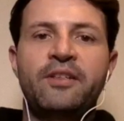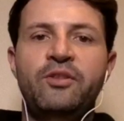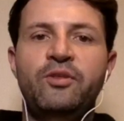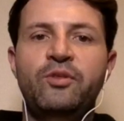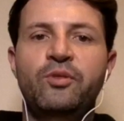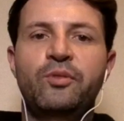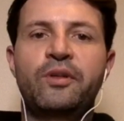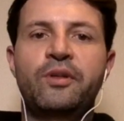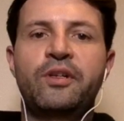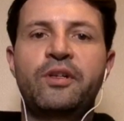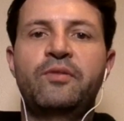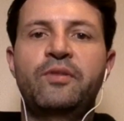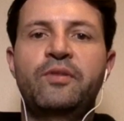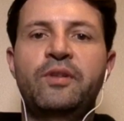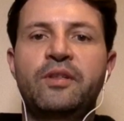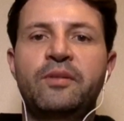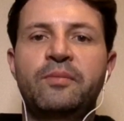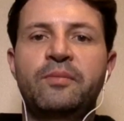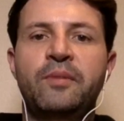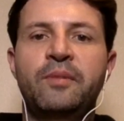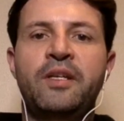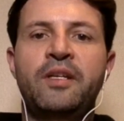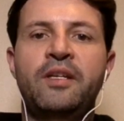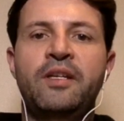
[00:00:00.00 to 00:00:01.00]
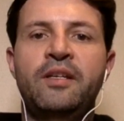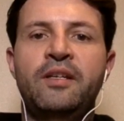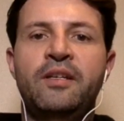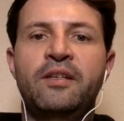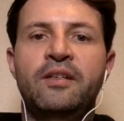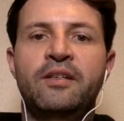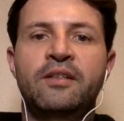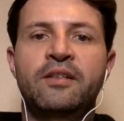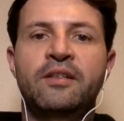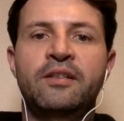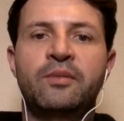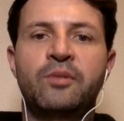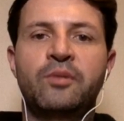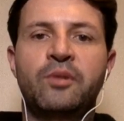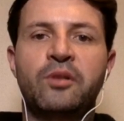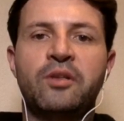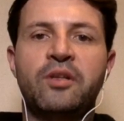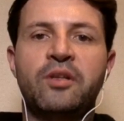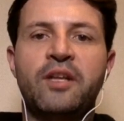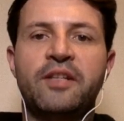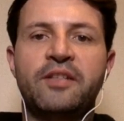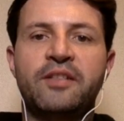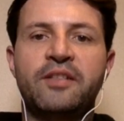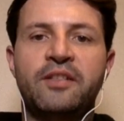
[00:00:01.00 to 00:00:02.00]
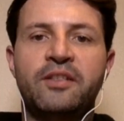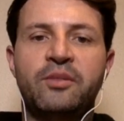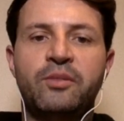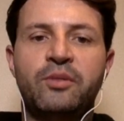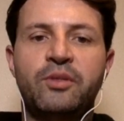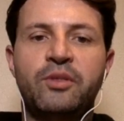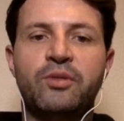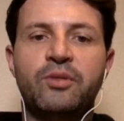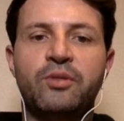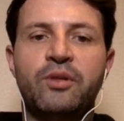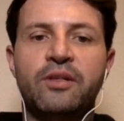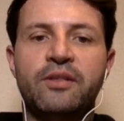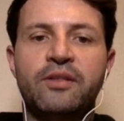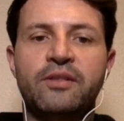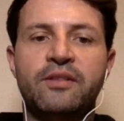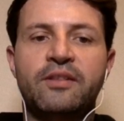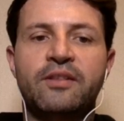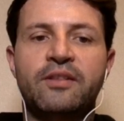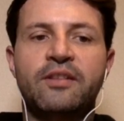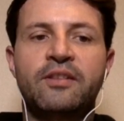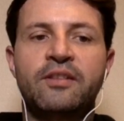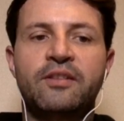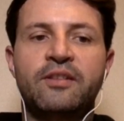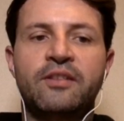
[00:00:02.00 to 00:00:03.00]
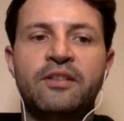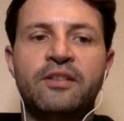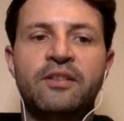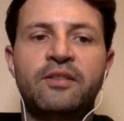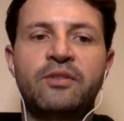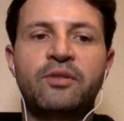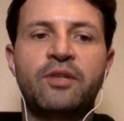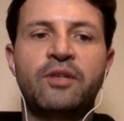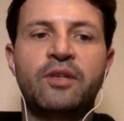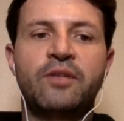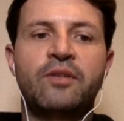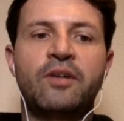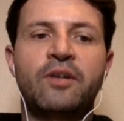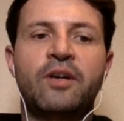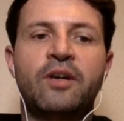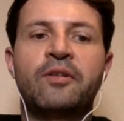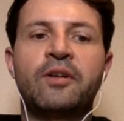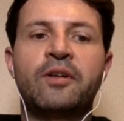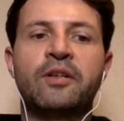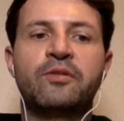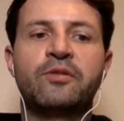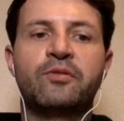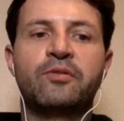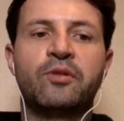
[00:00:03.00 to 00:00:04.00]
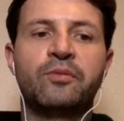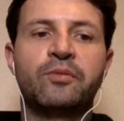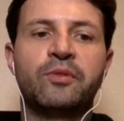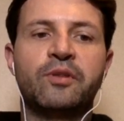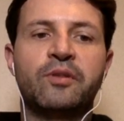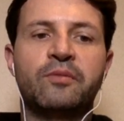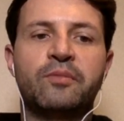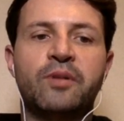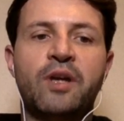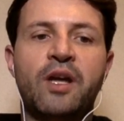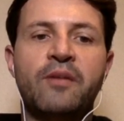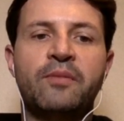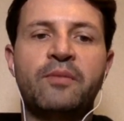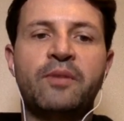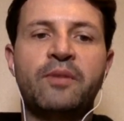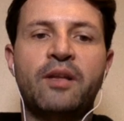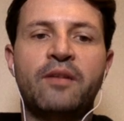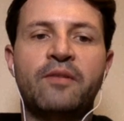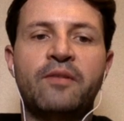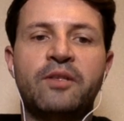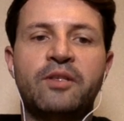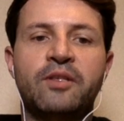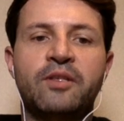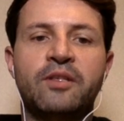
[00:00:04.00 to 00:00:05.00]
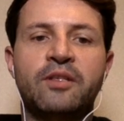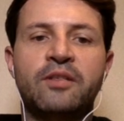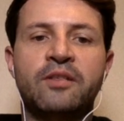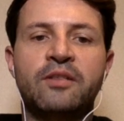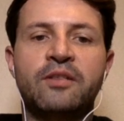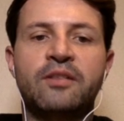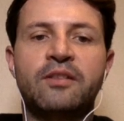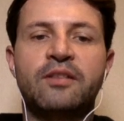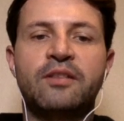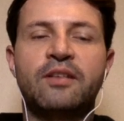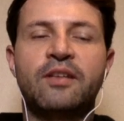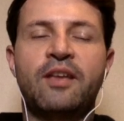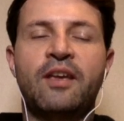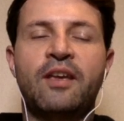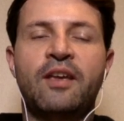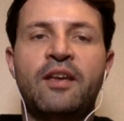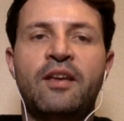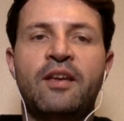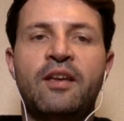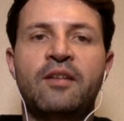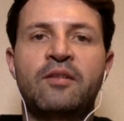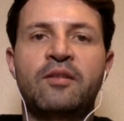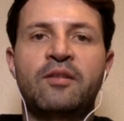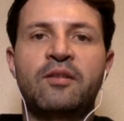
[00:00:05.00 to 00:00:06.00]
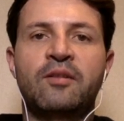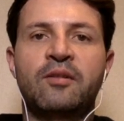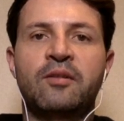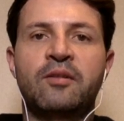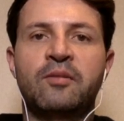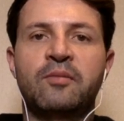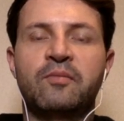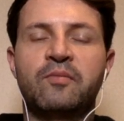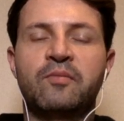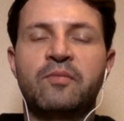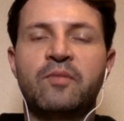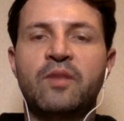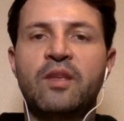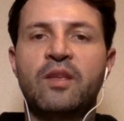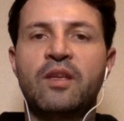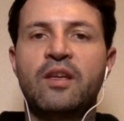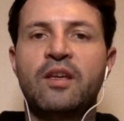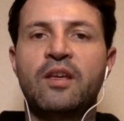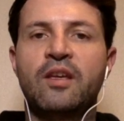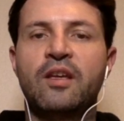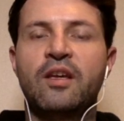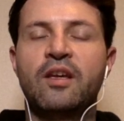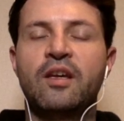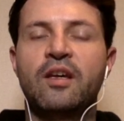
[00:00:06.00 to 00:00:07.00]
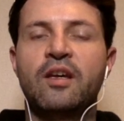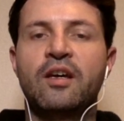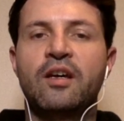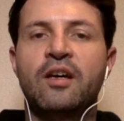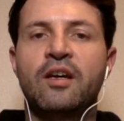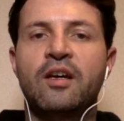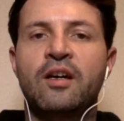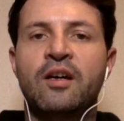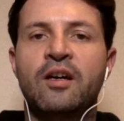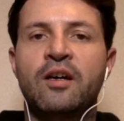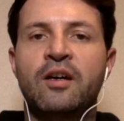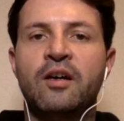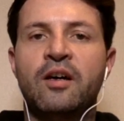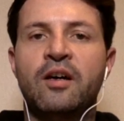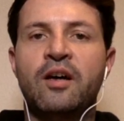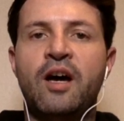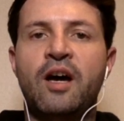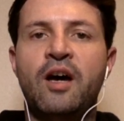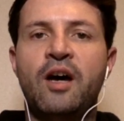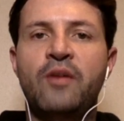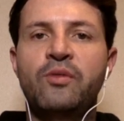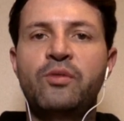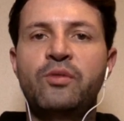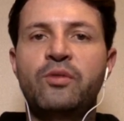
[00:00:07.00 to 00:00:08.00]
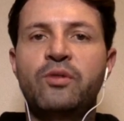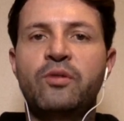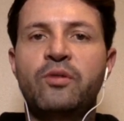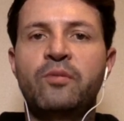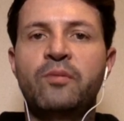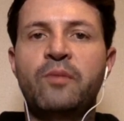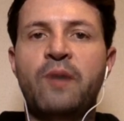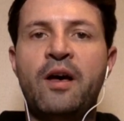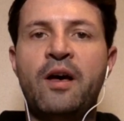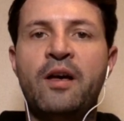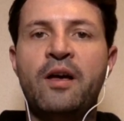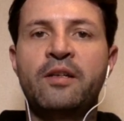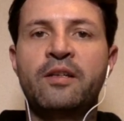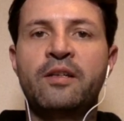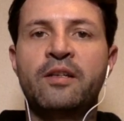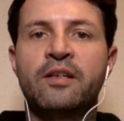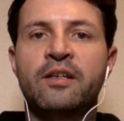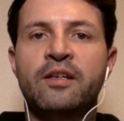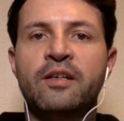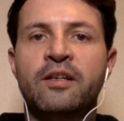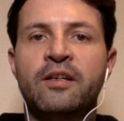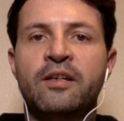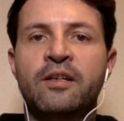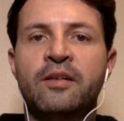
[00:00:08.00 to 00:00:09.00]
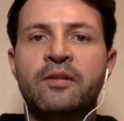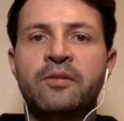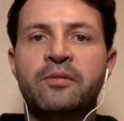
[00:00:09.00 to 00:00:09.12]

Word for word: you work with many uh, world class individuals. You, uh, have awards from the prime televisions. And uh, yeah. Uh, how you combine uh,